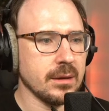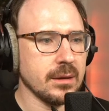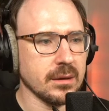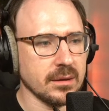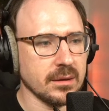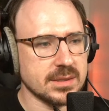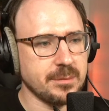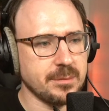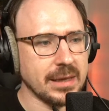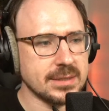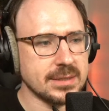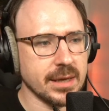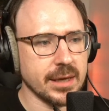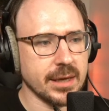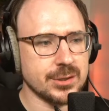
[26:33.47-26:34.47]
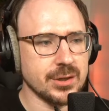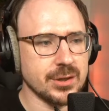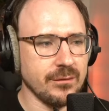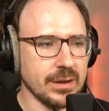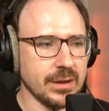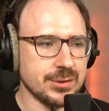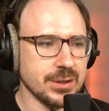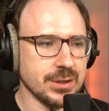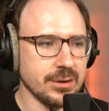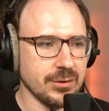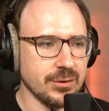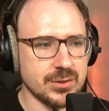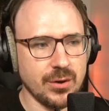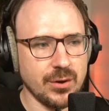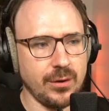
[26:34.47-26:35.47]
space station, and when she
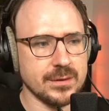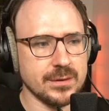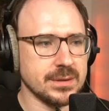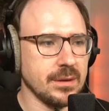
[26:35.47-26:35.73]
returns,